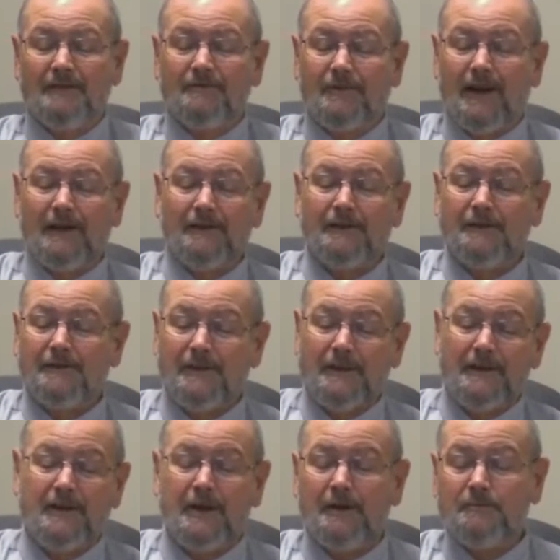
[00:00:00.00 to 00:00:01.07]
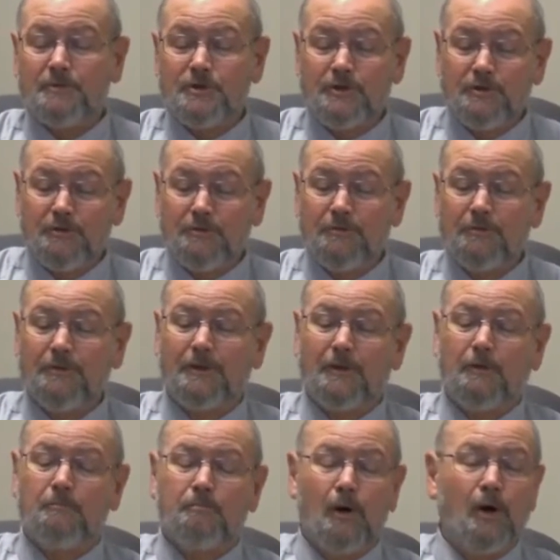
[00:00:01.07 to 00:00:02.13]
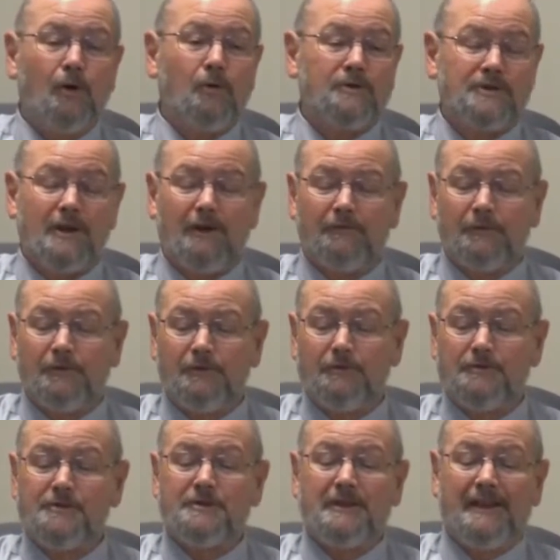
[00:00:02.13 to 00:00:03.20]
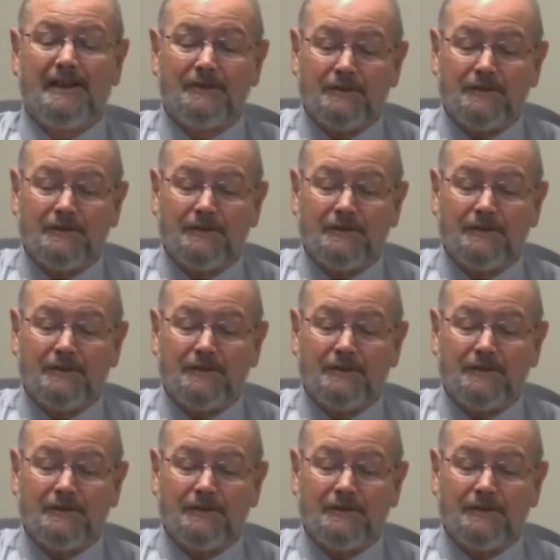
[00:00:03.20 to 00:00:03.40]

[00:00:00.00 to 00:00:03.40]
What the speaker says: finally they come to, bo is often used to